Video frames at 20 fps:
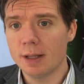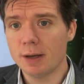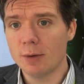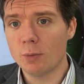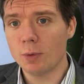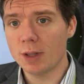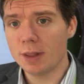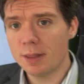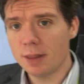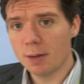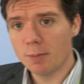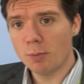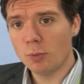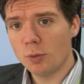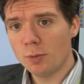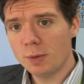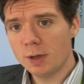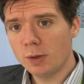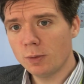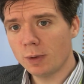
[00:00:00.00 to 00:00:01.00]
when the
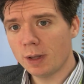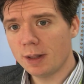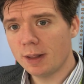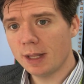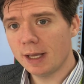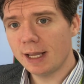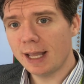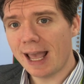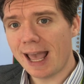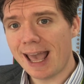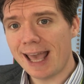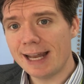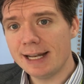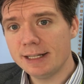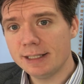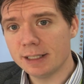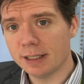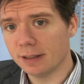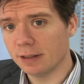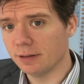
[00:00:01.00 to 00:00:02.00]
moment when they
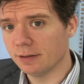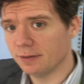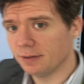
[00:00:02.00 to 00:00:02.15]
enter the